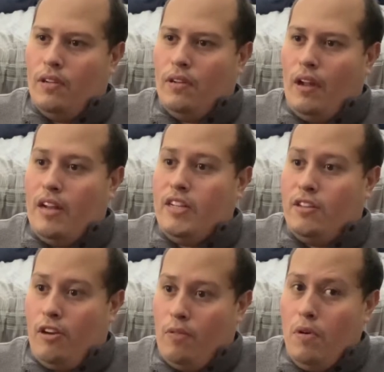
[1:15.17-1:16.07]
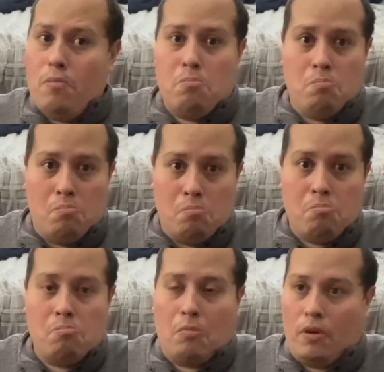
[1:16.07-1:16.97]
Nineteen thirty-one. When he
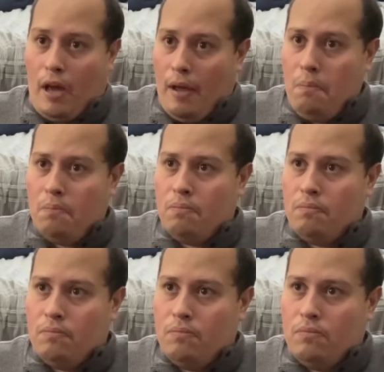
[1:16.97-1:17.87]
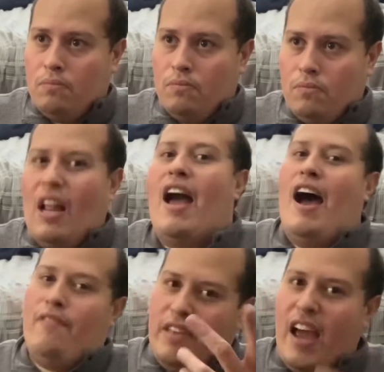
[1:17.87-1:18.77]
gets here, okay. just count the dough.
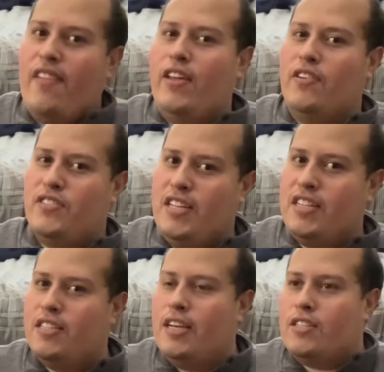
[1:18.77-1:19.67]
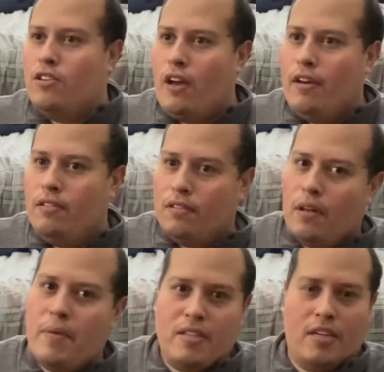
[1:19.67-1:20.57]
Ah, the ending of season six. Okay, that
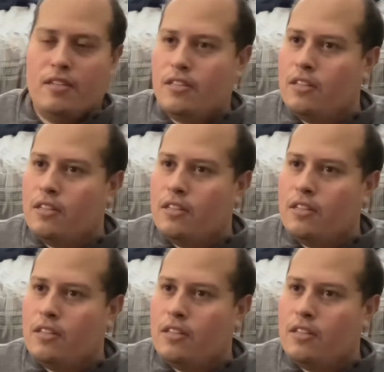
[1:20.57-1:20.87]
makes sense.